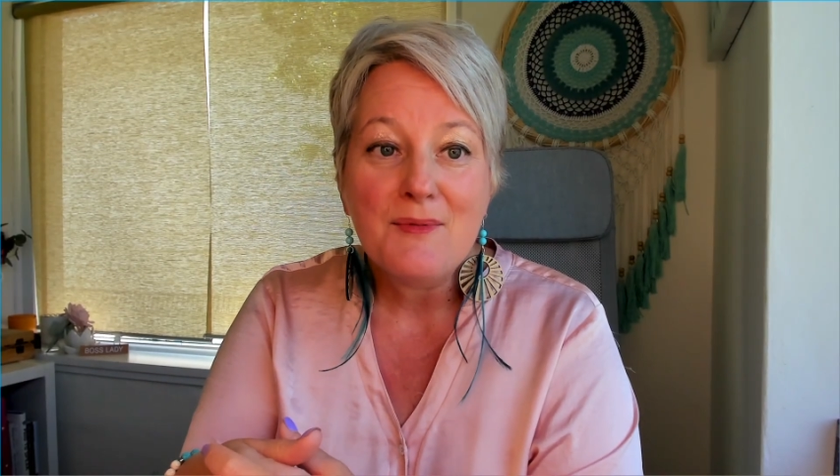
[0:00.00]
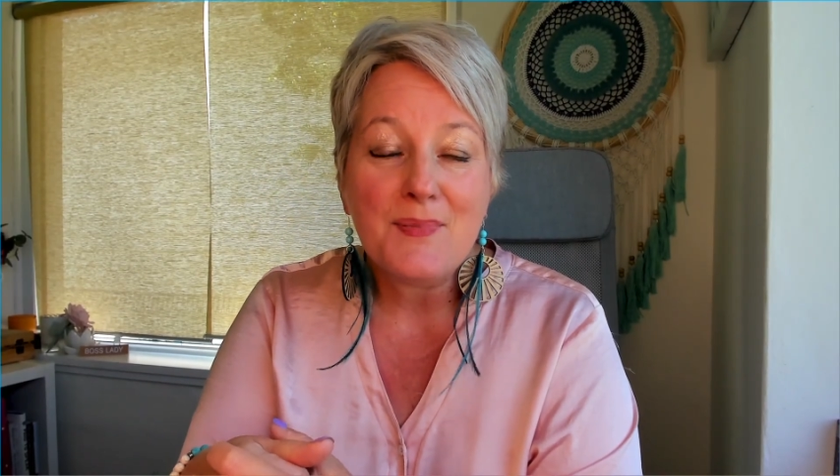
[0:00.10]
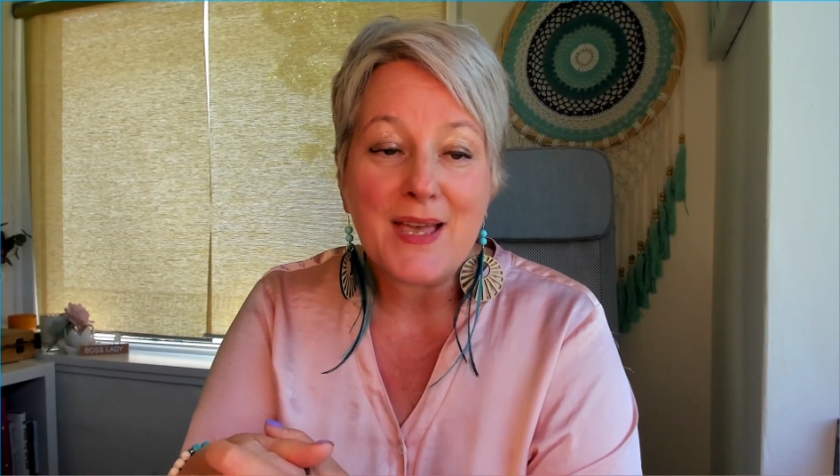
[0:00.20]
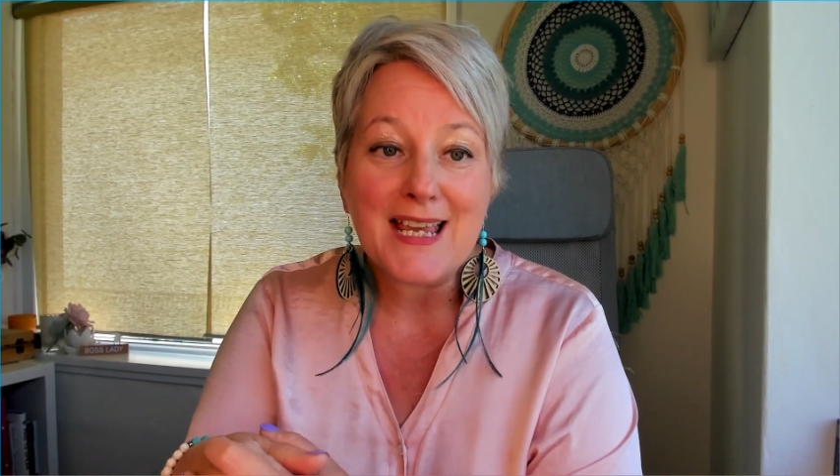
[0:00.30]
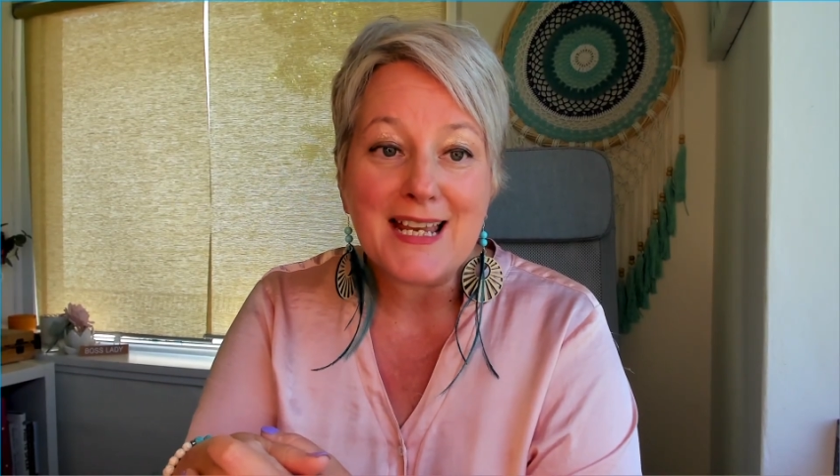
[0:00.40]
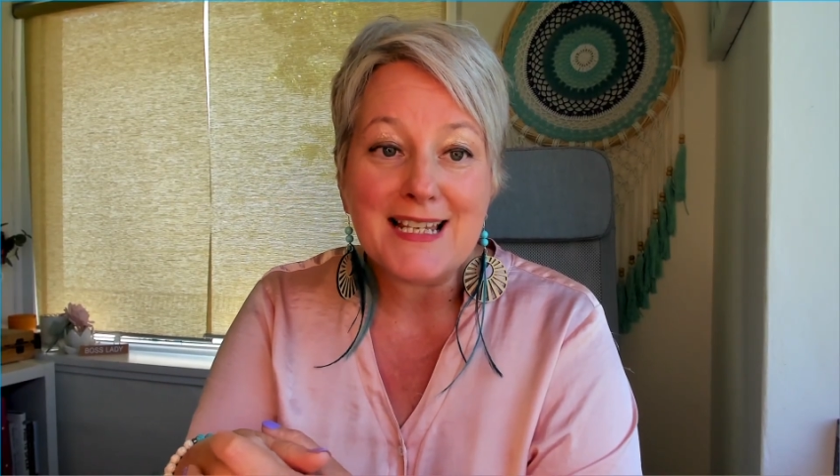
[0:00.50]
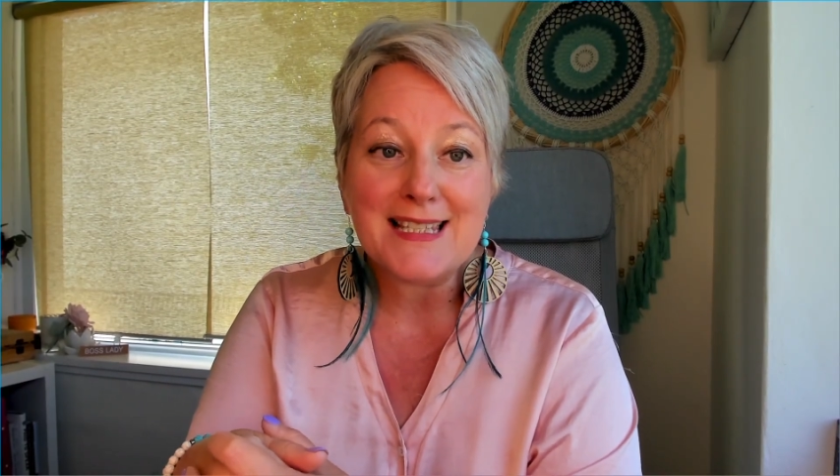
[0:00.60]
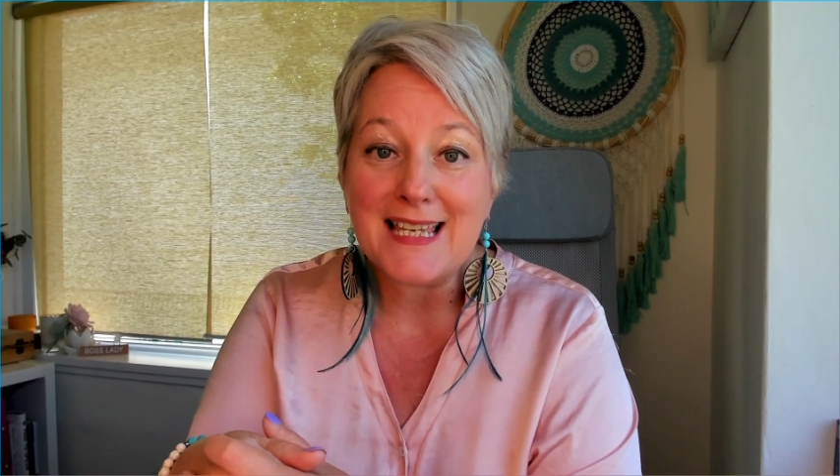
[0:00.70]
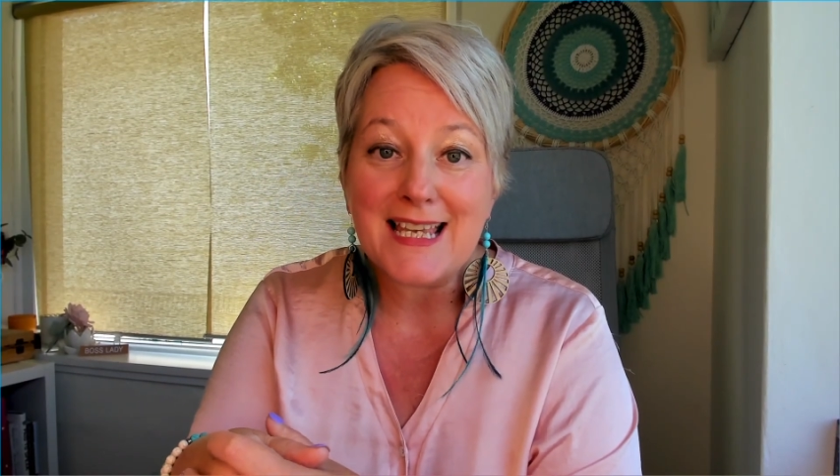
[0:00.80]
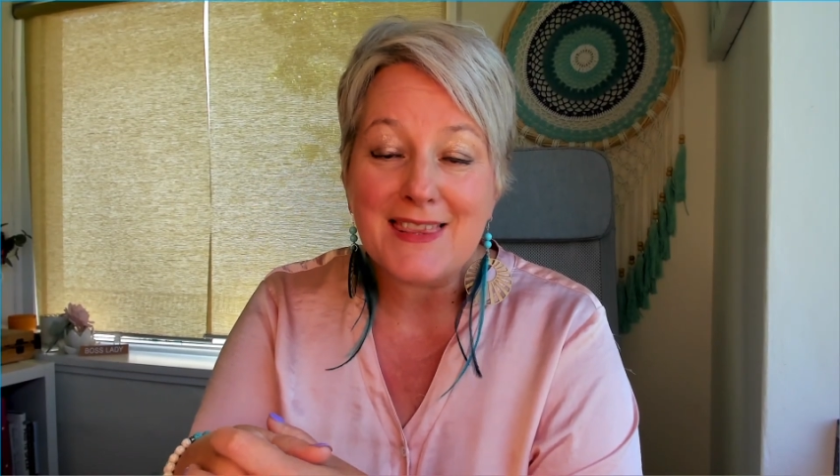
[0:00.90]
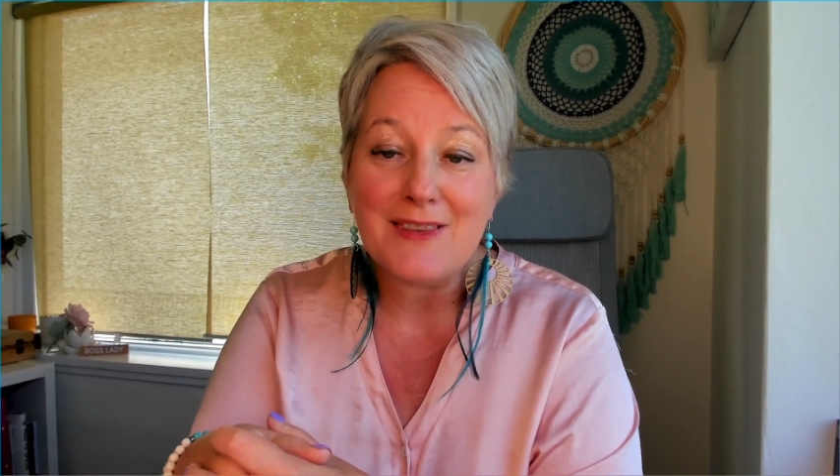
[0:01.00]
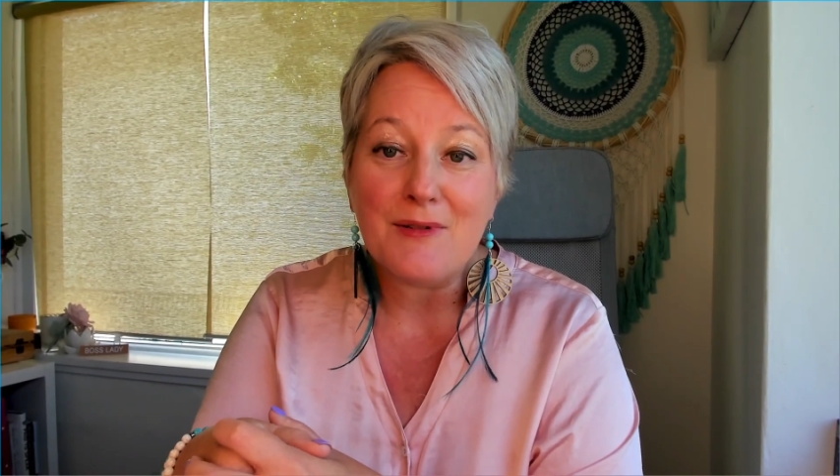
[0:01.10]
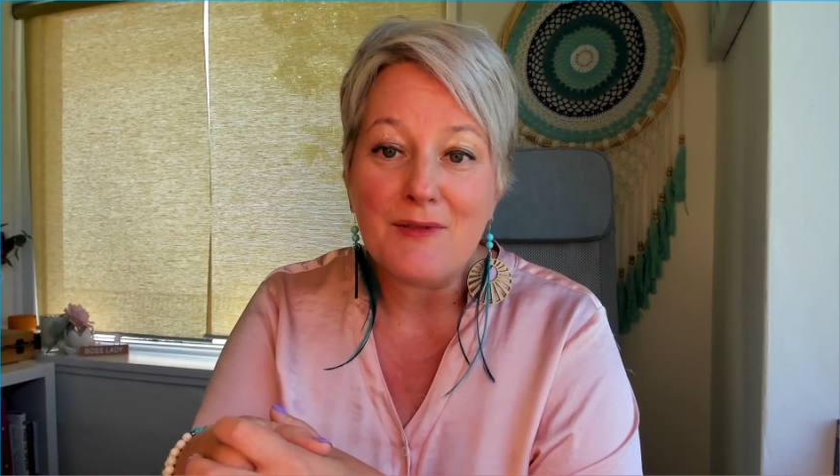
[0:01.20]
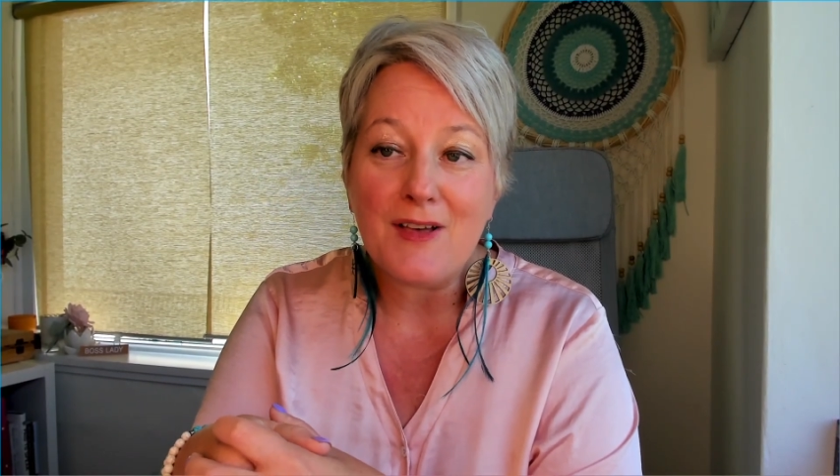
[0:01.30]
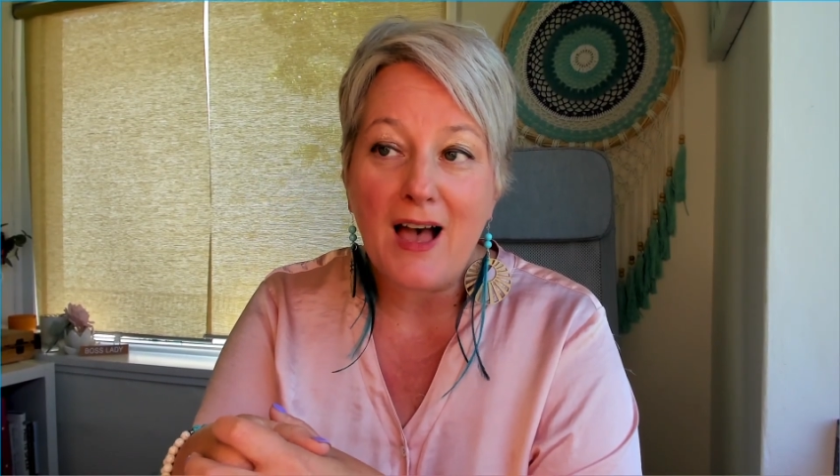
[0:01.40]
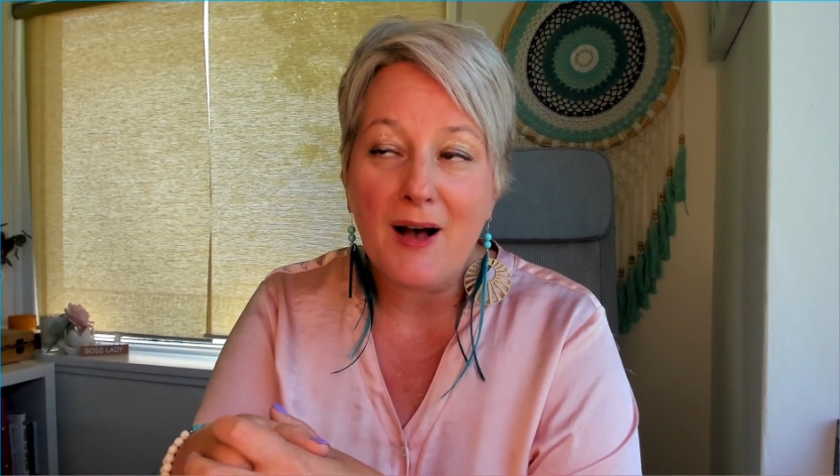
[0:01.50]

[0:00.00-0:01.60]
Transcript: seeing the